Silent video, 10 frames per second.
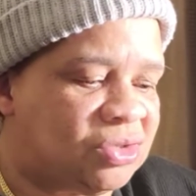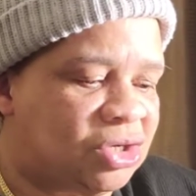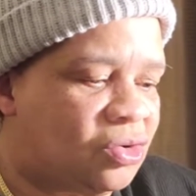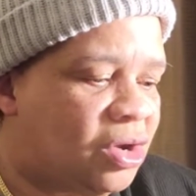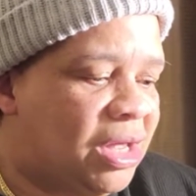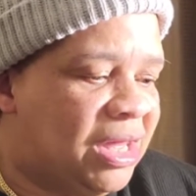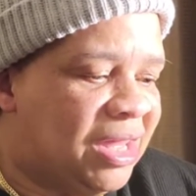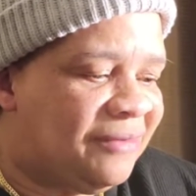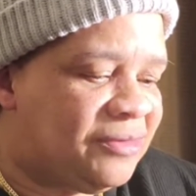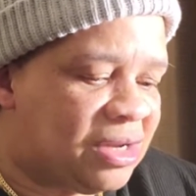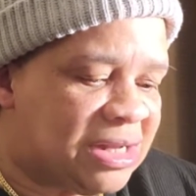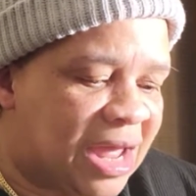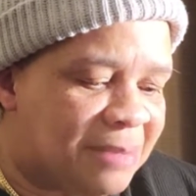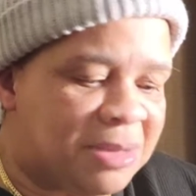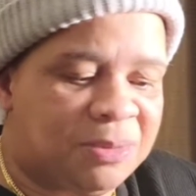Or if you're not,
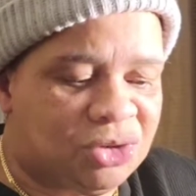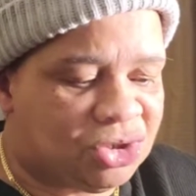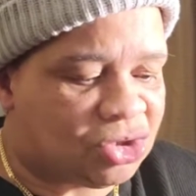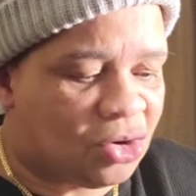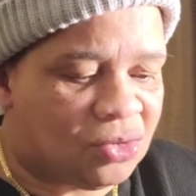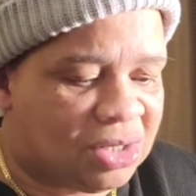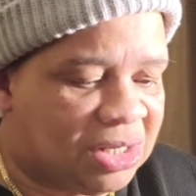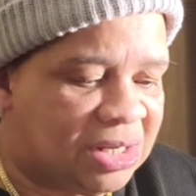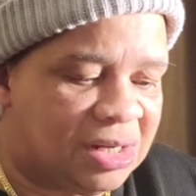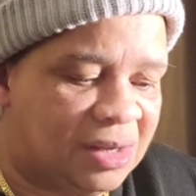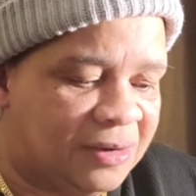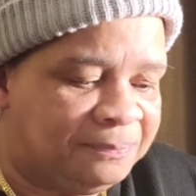maybe you just heard it in the,